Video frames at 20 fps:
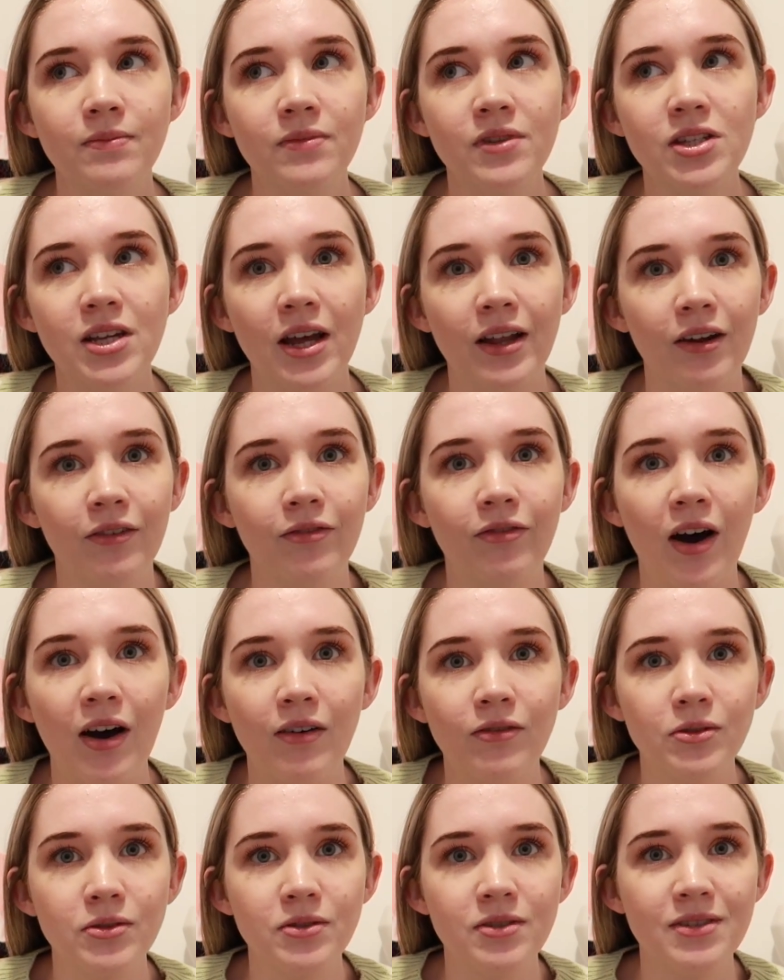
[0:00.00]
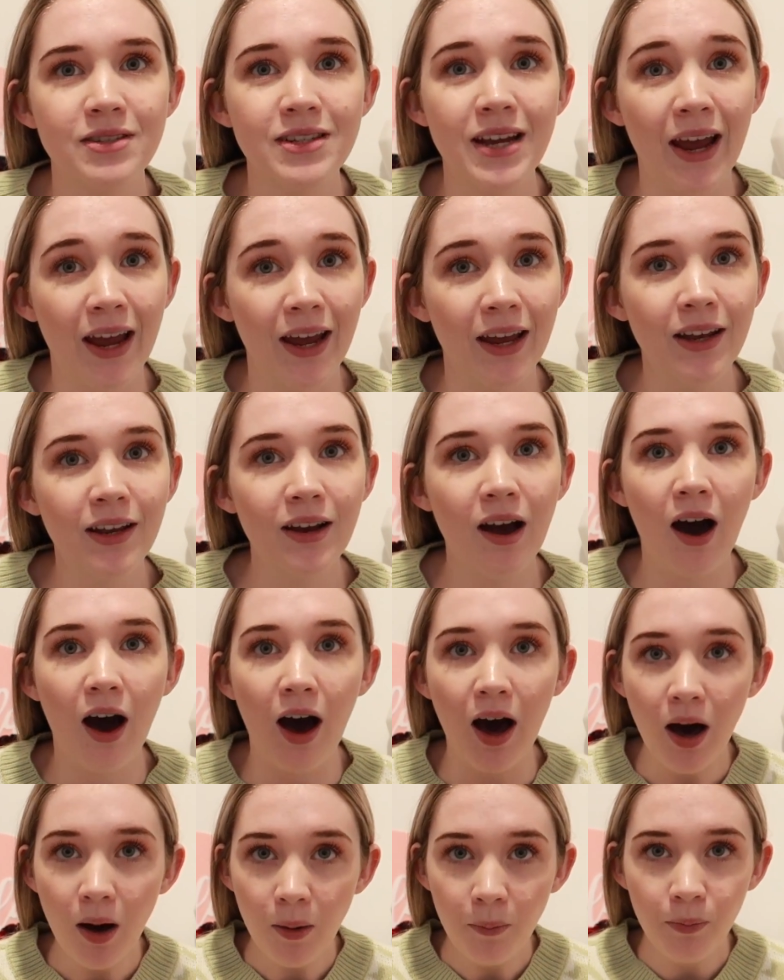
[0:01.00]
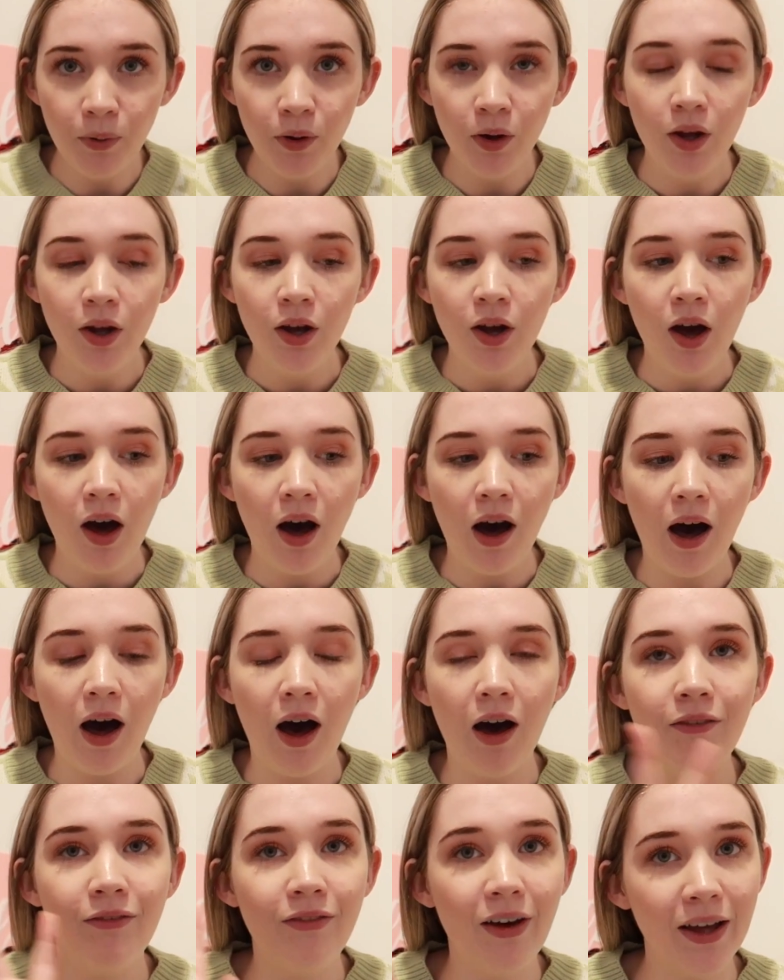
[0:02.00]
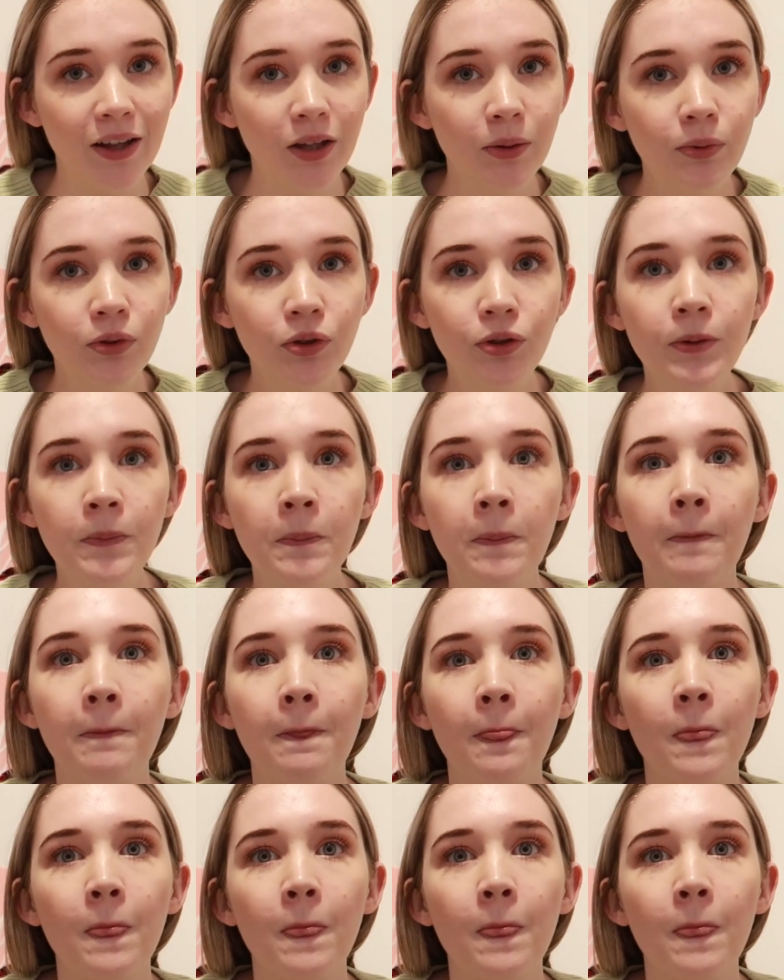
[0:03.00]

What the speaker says: say like 5 or 10 up available,